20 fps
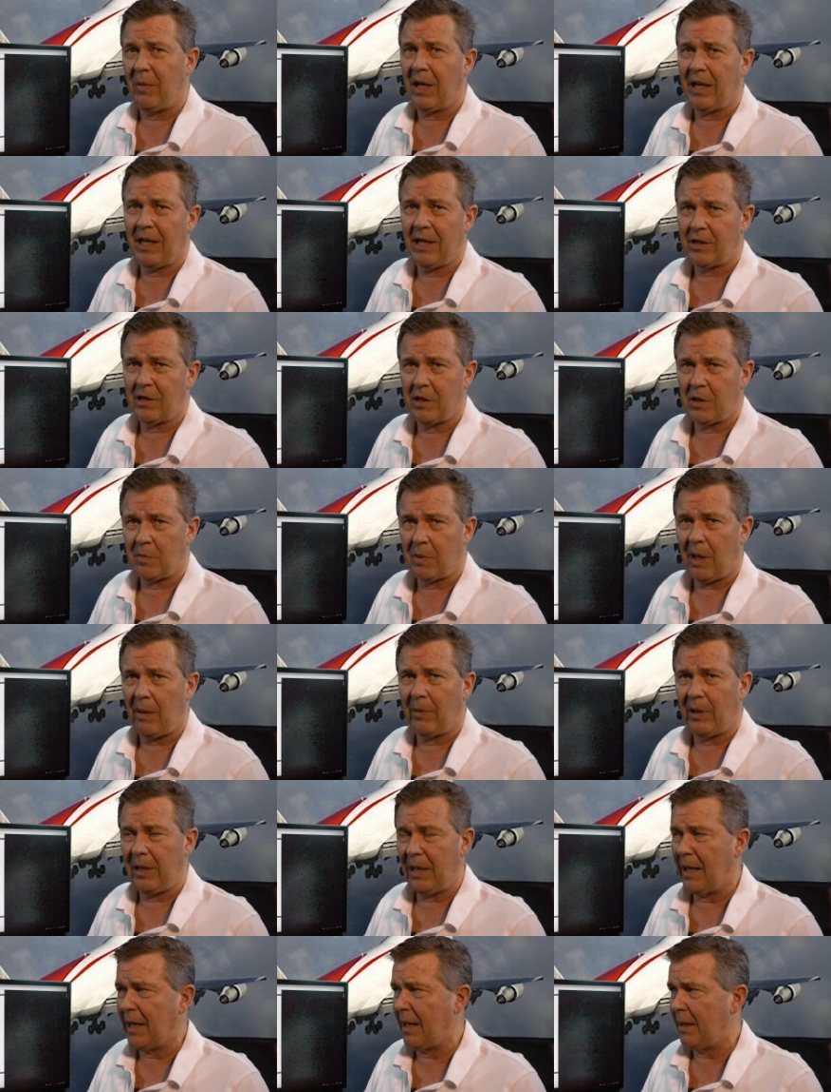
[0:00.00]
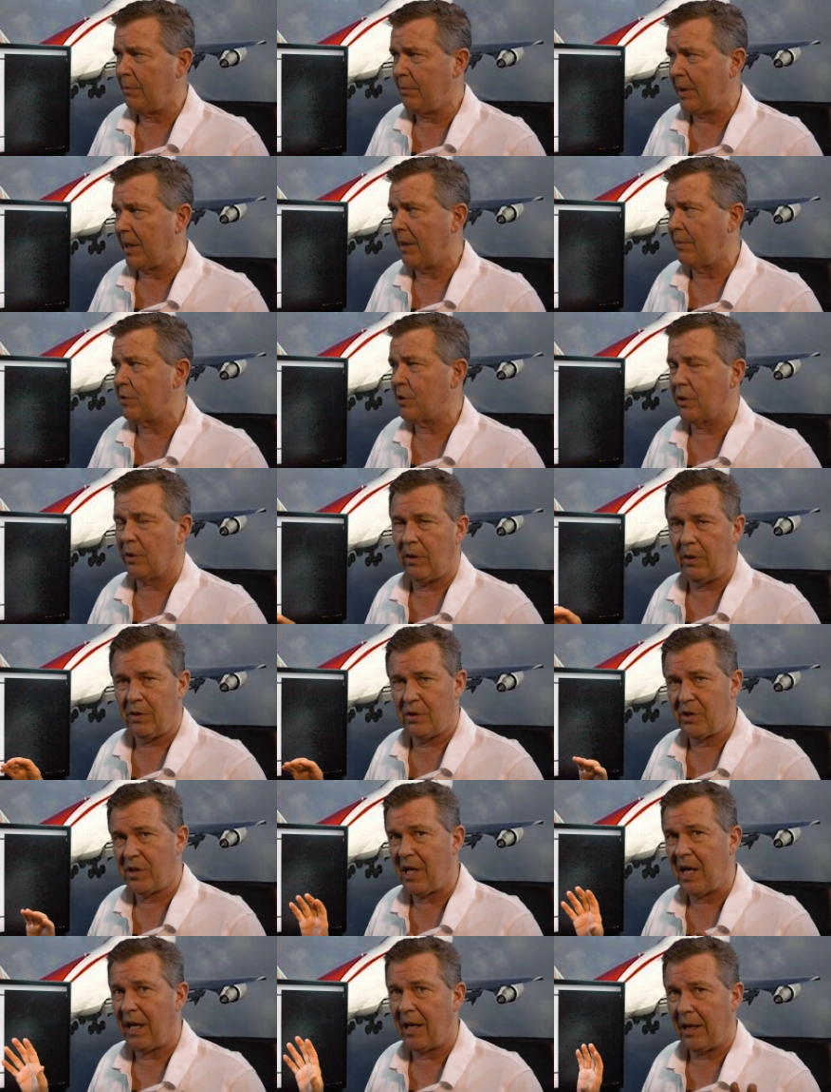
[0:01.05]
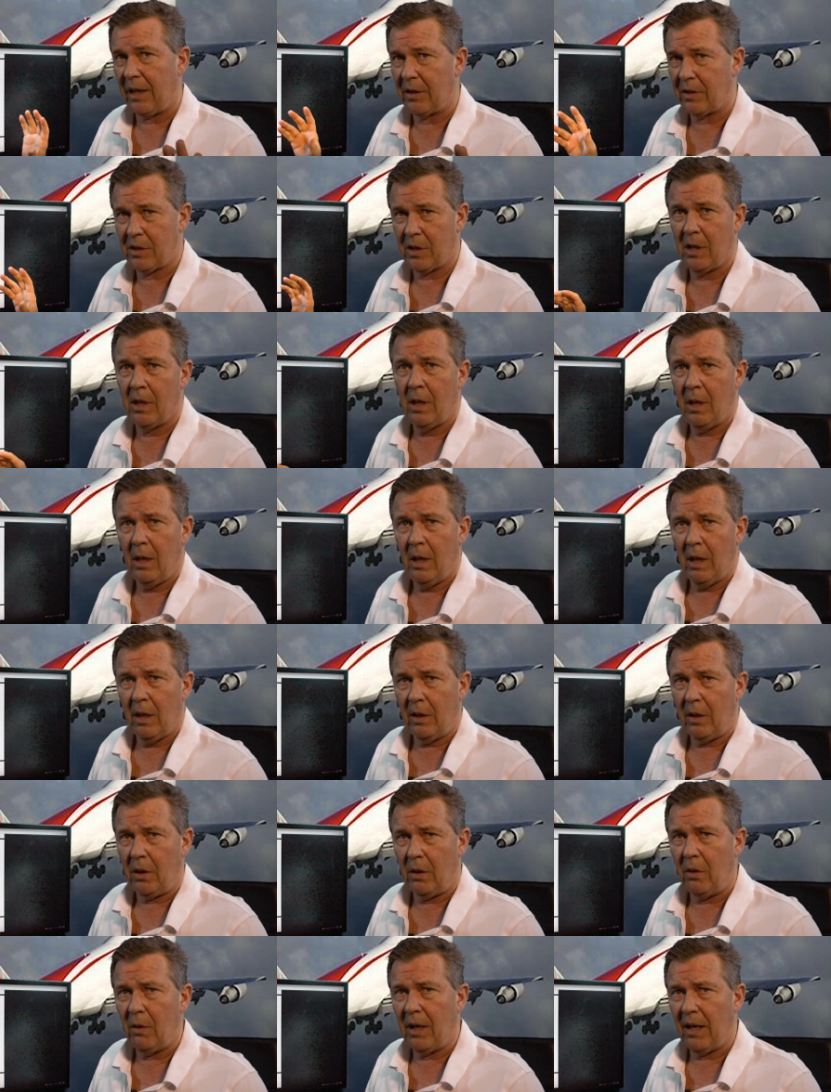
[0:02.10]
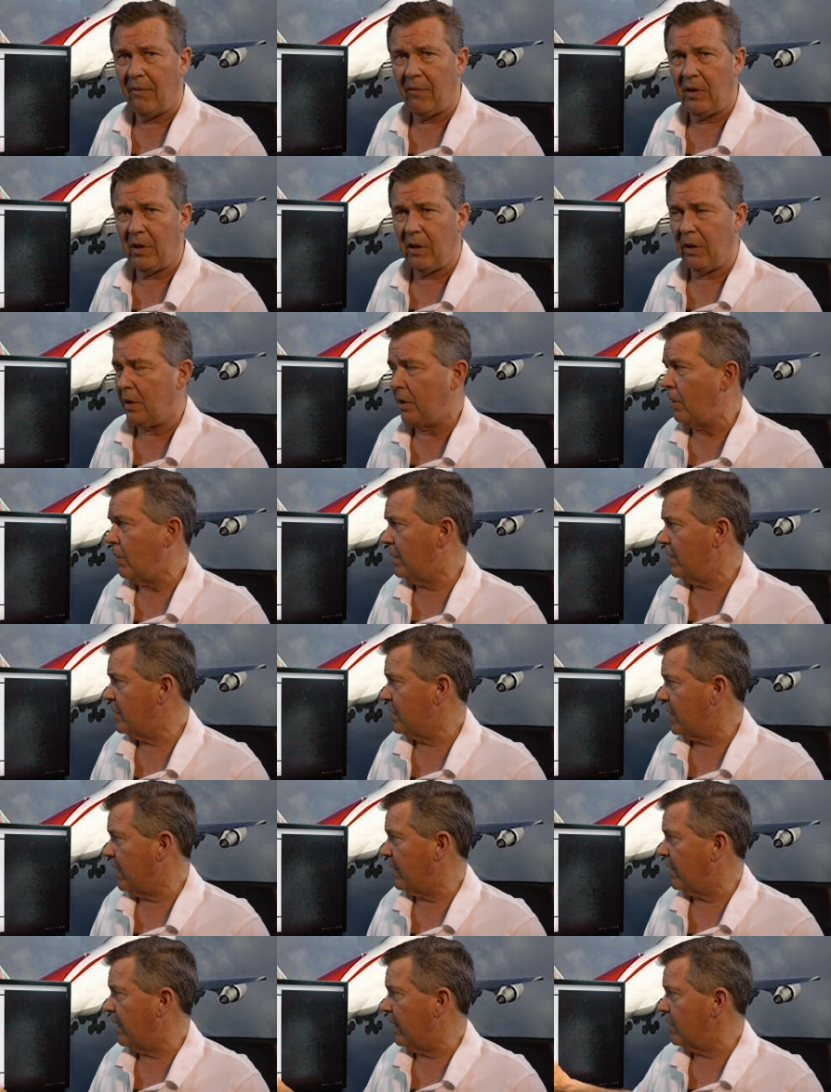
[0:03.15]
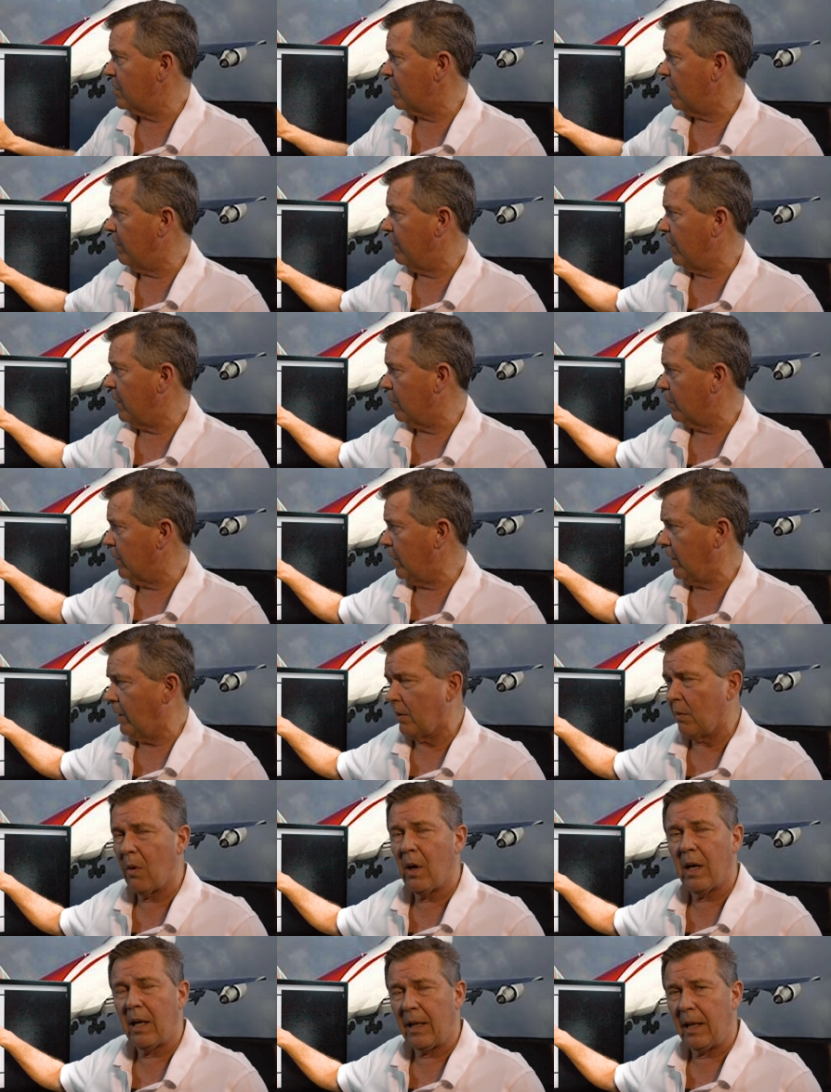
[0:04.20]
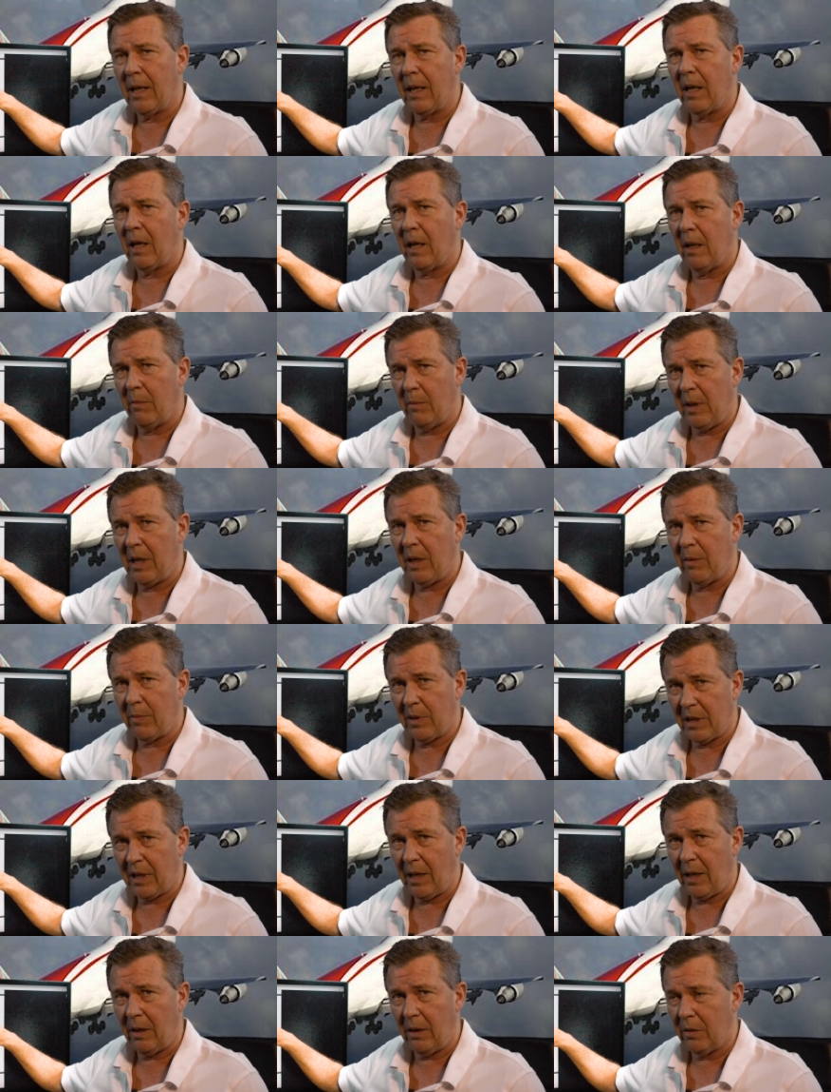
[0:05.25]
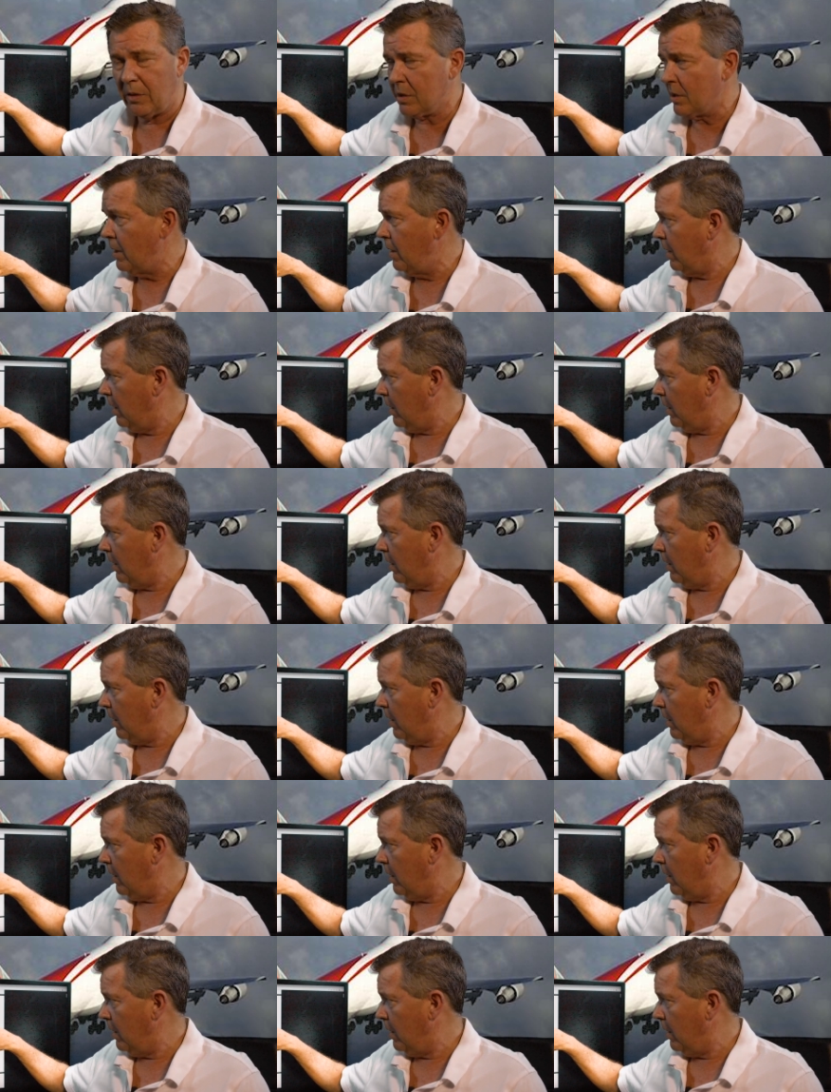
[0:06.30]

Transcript: I guess it's probably not, but I'm sure there's settings that you have in there that you can set that. So if you really want to get into the meat and potatoes,